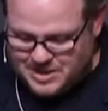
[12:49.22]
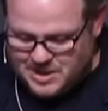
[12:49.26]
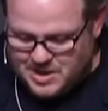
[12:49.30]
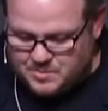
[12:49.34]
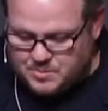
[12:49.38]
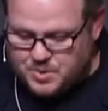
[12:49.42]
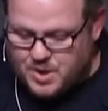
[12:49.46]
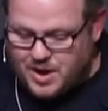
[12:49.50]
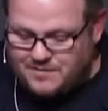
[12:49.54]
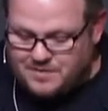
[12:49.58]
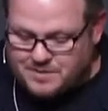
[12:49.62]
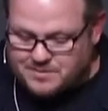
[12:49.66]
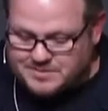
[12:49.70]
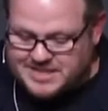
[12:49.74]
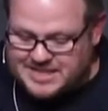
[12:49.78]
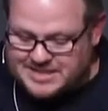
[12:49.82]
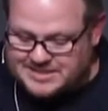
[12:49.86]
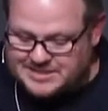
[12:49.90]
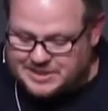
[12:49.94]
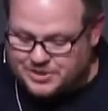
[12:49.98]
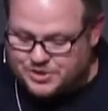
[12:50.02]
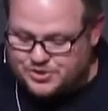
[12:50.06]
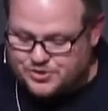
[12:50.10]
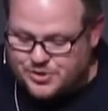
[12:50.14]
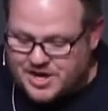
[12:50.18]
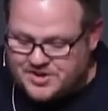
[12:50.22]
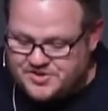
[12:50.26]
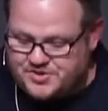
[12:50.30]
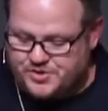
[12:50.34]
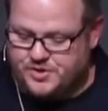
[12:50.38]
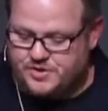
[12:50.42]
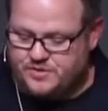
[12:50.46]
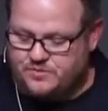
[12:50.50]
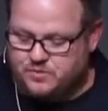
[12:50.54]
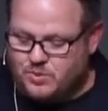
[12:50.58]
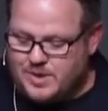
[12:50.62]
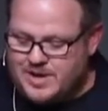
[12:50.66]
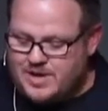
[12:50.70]
Proverbs has a treasure
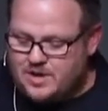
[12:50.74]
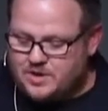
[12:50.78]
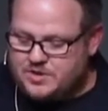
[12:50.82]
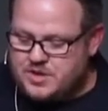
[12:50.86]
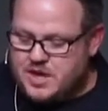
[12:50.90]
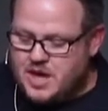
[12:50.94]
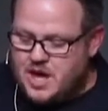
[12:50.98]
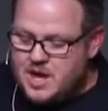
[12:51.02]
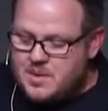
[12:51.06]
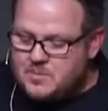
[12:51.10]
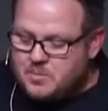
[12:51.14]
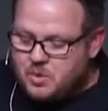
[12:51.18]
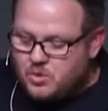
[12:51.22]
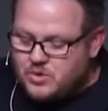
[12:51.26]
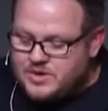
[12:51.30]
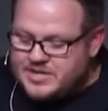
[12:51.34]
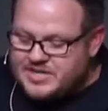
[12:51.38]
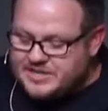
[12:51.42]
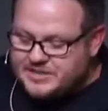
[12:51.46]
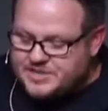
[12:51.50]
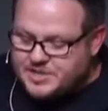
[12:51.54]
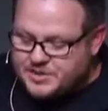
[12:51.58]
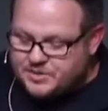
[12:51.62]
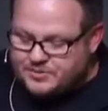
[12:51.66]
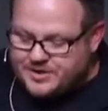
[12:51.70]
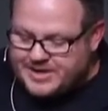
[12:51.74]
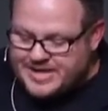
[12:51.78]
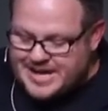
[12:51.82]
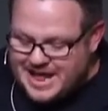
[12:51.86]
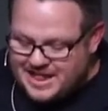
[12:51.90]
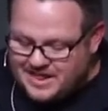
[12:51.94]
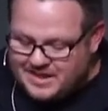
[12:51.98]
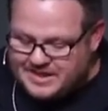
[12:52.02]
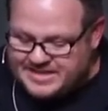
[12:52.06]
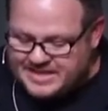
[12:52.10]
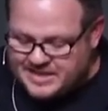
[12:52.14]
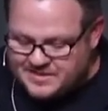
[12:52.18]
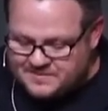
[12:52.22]
of wealth pointing to the
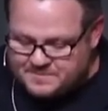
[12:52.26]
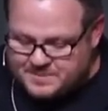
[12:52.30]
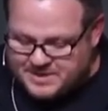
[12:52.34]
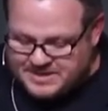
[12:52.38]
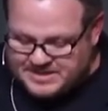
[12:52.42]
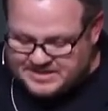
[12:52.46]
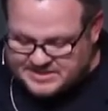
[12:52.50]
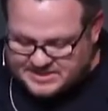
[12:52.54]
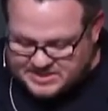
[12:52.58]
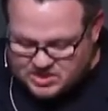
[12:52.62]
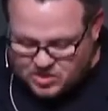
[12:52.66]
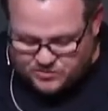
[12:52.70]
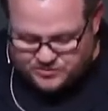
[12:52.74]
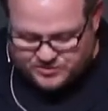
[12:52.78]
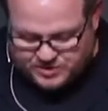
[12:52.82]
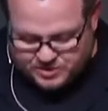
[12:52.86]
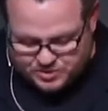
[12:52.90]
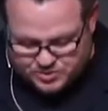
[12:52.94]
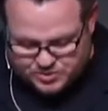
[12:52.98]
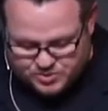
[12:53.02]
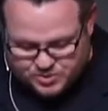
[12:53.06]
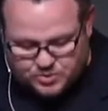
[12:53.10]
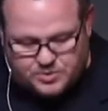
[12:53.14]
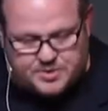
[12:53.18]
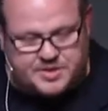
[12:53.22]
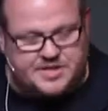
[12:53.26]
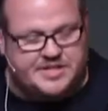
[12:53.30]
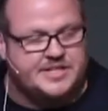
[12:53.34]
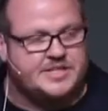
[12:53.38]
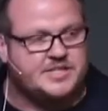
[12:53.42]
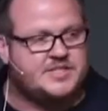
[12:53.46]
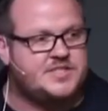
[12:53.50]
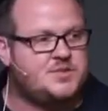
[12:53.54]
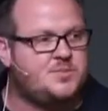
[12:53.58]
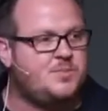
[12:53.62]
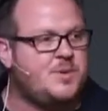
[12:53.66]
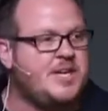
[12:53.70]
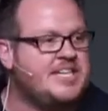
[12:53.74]
reality of being self controlled in your
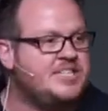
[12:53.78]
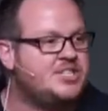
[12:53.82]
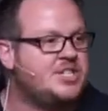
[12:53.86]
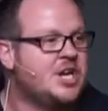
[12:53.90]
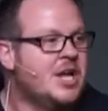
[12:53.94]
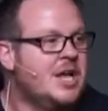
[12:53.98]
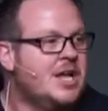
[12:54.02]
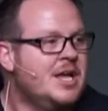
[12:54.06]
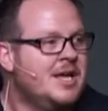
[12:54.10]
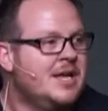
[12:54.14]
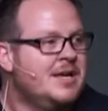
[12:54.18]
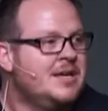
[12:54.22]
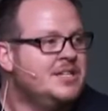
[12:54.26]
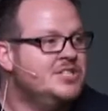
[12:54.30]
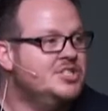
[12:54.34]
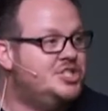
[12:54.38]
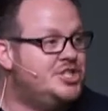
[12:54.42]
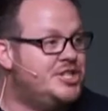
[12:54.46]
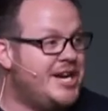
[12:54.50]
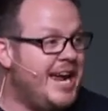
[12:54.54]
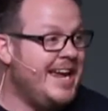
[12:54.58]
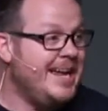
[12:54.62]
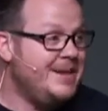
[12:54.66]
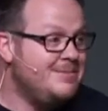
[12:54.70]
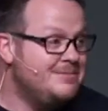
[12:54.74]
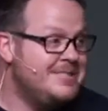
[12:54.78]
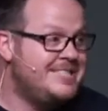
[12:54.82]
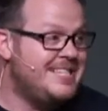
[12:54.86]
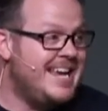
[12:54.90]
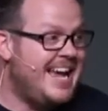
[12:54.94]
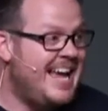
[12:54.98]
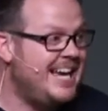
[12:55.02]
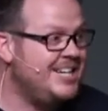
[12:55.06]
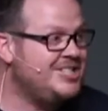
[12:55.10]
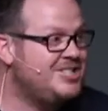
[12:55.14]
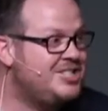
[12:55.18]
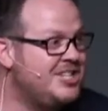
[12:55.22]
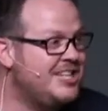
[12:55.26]
speech. James
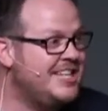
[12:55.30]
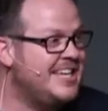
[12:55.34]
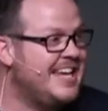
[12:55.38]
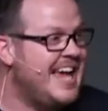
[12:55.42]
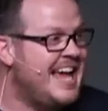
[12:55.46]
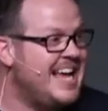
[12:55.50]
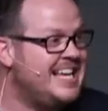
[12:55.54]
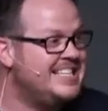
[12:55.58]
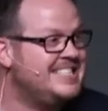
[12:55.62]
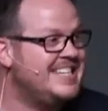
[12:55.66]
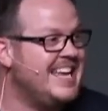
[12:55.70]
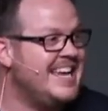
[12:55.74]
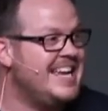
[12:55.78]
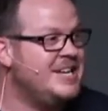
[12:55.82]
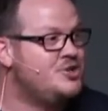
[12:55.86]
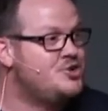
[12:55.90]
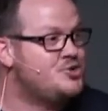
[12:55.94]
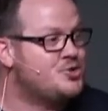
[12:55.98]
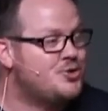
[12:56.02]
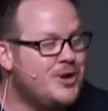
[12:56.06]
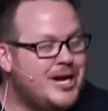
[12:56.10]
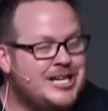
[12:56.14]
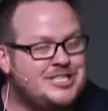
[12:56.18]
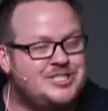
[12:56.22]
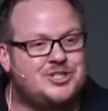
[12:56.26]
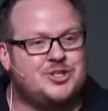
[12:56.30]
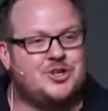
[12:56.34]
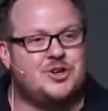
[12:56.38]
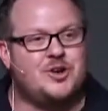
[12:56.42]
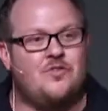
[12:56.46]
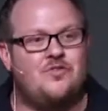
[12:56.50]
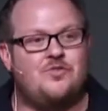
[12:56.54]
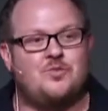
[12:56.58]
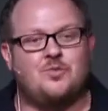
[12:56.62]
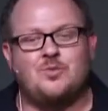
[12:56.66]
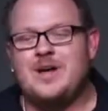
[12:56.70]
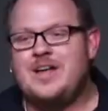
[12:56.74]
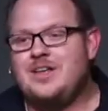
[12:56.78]
actually has a treasure
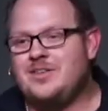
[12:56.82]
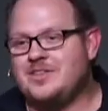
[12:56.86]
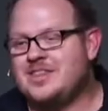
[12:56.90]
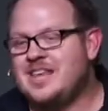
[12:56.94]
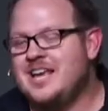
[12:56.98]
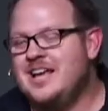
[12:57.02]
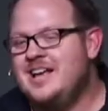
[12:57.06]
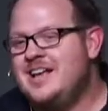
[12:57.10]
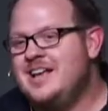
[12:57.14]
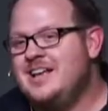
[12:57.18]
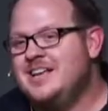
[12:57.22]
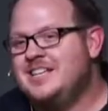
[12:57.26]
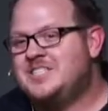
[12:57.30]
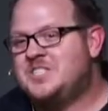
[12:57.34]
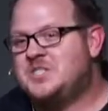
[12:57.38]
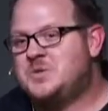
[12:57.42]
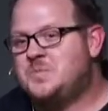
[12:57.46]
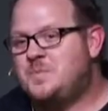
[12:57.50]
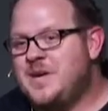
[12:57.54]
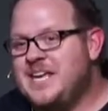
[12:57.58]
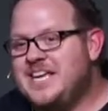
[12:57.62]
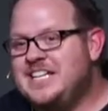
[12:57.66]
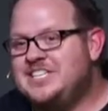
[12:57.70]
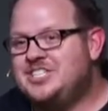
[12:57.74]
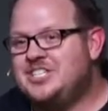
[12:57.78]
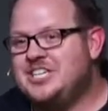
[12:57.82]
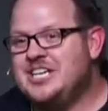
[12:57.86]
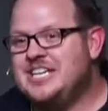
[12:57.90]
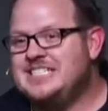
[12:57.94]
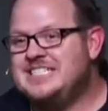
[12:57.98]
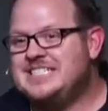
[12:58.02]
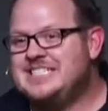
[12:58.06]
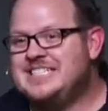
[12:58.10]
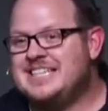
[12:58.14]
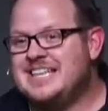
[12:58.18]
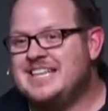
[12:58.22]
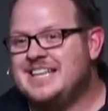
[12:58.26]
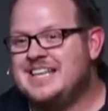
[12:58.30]
of wealth. Speech
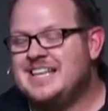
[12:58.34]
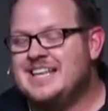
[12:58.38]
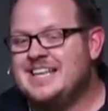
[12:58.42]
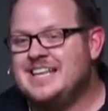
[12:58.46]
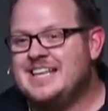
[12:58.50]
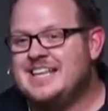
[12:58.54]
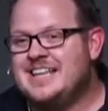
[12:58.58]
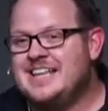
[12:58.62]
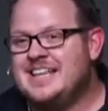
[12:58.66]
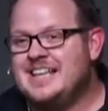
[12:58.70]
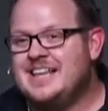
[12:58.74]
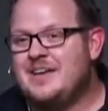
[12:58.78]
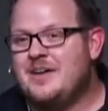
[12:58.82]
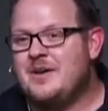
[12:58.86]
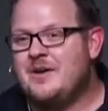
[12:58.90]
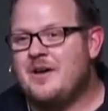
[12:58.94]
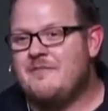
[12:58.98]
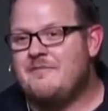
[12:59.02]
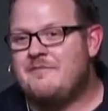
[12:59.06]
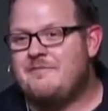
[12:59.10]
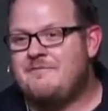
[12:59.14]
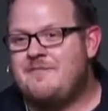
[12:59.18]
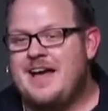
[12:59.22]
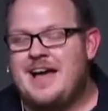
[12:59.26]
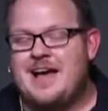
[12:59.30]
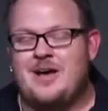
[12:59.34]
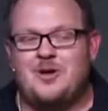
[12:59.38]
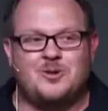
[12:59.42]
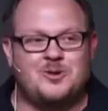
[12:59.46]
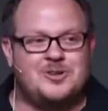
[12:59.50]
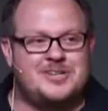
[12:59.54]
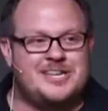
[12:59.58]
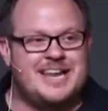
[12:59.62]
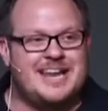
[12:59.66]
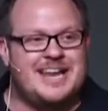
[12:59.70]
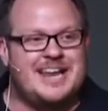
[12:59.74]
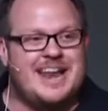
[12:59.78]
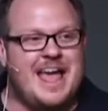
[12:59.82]
is found
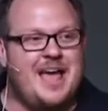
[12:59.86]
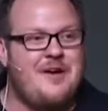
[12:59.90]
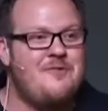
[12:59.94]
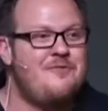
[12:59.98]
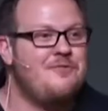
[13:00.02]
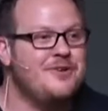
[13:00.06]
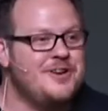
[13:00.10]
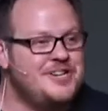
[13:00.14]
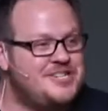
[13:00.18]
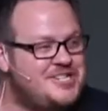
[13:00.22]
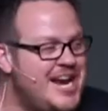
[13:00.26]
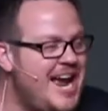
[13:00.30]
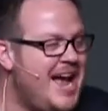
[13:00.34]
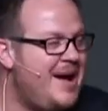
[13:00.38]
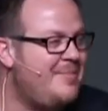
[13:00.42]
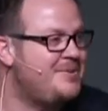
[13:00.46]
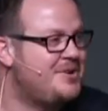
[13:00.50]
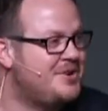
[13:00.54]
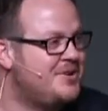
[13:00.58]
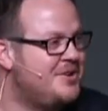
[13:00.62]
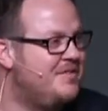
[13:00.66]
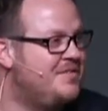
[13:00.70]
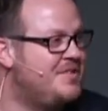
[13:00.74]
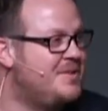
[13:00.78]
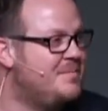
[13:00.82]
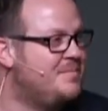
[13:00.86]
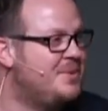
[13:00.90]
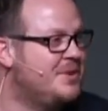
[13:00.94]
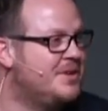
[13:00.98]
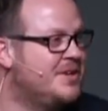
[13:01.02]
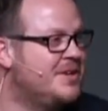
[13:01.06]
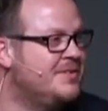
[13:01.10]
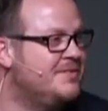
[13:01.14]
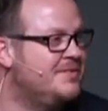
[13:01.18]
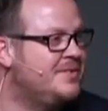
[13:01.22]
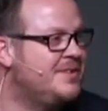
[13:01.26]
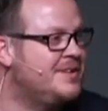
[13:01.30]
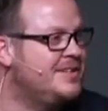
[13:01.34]
in every chapter of the book
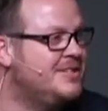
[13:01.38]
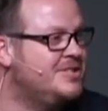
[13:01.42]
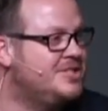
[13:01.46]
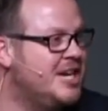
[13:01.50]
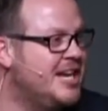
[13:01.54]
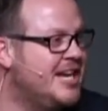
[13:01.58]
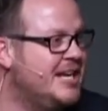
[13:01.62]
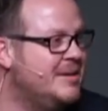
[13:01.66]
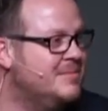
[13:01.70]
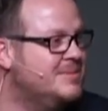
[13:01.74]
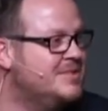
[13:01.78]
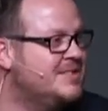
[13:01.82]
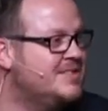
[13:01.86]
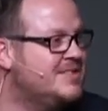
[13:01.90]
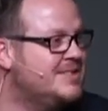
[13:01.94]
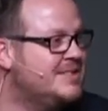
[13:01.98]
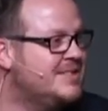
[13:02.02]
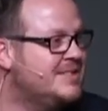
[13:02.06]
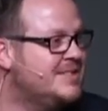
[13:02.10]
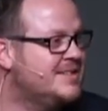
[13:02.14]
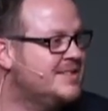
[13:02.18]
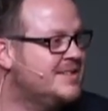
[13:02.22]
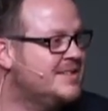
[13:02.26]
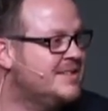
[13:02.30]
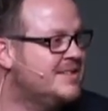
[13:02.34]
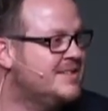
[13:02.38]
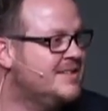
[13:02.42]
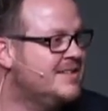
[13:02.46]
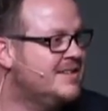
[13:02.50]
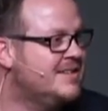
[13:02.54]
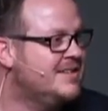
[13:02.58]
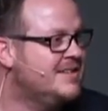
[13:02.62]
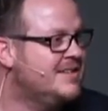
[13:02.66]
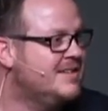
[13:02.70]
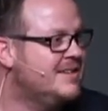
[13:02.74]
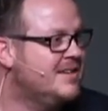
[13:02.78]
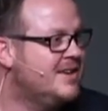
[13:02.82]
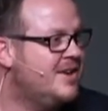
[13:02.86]
of James.
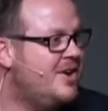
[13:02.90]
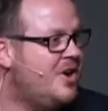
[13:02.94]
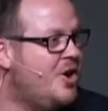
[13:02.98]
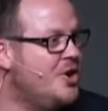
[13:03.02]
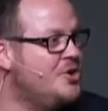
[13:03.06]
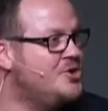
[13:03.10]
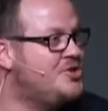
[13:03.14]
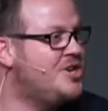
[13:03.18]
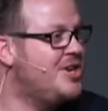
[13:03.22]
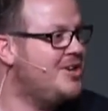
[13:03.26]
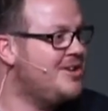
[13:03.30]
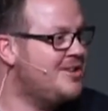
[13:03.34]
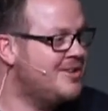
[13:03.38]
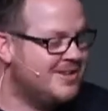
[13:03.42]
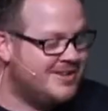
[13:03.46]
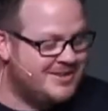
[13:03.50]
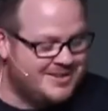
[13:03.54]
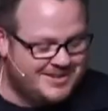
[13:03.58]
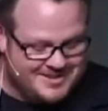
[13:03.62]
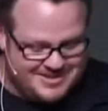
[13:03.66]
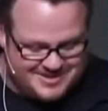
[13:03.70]
Our tongue.